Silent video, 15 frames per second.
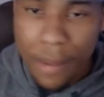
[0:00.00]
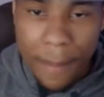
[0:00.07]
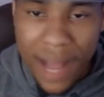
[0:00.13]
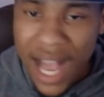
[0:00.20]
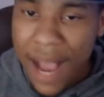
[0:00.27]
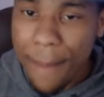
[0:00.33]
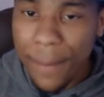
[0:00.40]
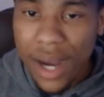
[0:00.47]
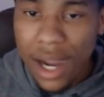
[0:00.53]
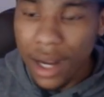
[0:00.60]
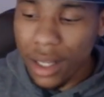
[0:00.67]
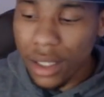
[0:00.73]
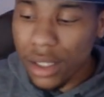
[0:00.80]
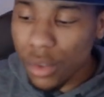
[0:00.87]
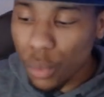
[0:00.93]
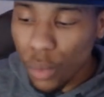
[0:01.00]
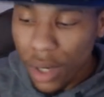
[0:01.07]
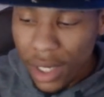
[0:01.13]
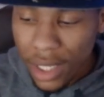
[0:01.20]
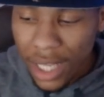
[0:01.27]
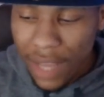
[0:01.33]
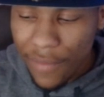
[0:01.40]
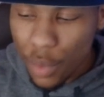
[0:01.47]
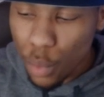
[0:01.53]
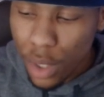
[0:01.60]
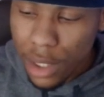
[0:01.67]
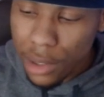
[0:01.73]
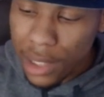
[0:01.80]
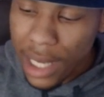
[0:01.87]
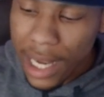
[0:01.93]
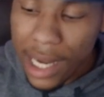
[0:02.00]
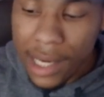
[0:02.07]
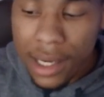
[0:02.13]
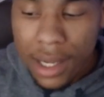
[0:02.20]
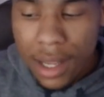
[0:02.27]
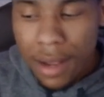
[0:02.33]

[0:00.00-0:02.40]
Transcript: Mind-boggler, one eleven to one oh nine.